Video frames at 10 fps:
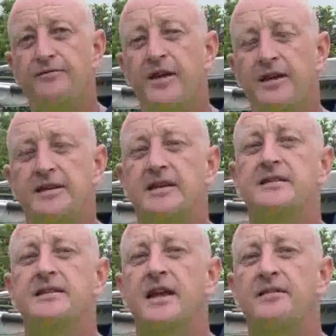
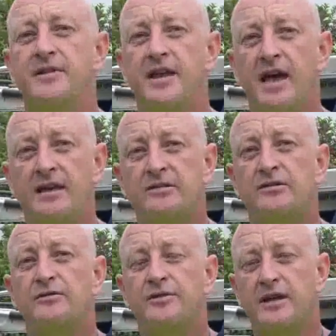fantastic to have in the
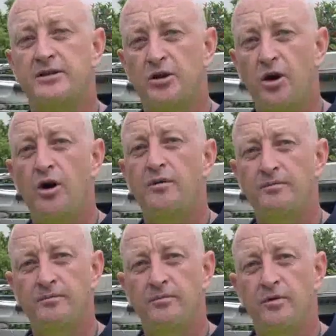arsenal for that
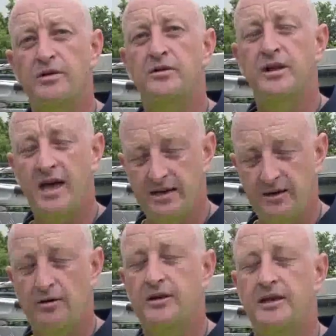time when you
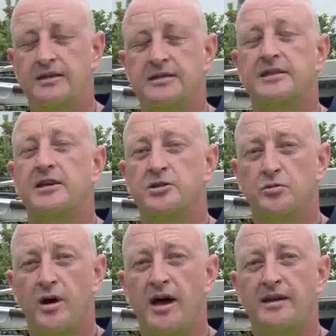cannot get the sludge
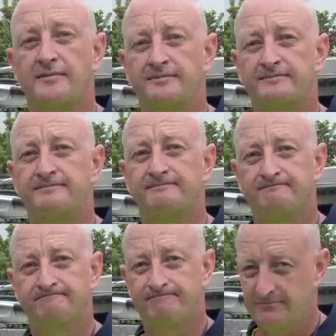away.
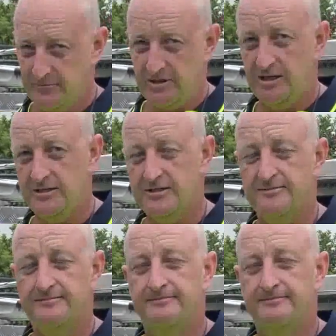Cheers.